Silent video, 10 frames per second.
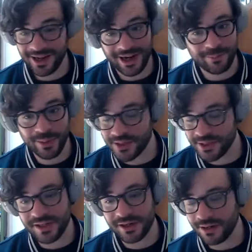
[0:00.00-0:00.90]
I bet
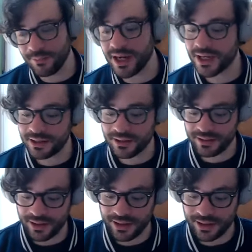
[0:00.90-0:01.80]
she's gonna come back.
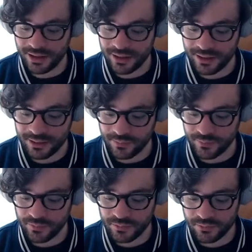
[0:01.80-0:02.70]

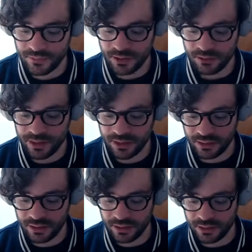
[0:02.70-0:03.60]
But
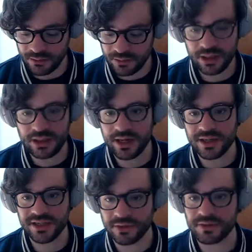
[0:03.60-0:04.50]
in the case
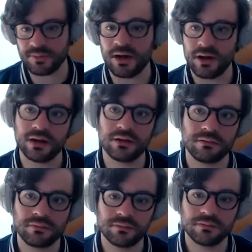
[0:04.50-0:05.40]
of her sparing
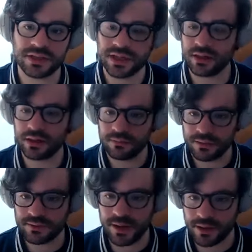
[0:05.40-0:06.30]
Dina
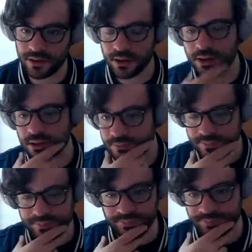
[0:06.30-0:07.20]
and sparing her,
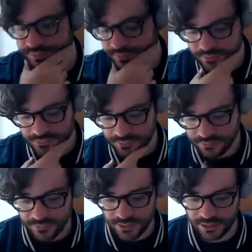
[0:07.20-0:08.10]

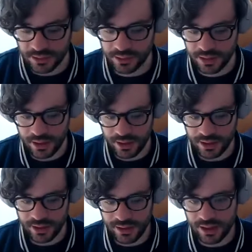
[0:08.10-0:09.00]
like
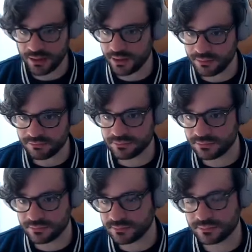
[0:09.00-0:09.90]
Ellie
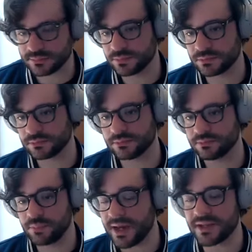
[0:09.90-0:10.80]

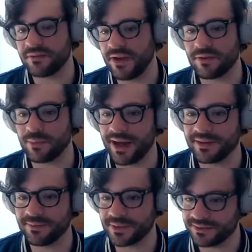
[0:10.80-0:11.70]
pays the favor back,
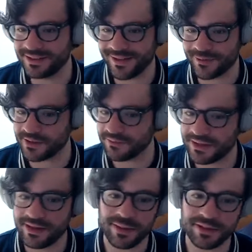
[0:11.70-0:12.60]
but is
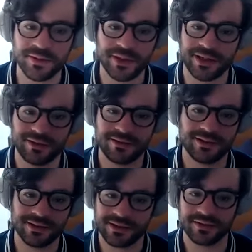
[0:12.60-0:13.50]
conflicted about doing it
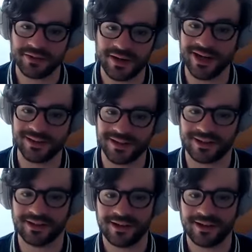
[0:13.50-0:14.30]
until the very end.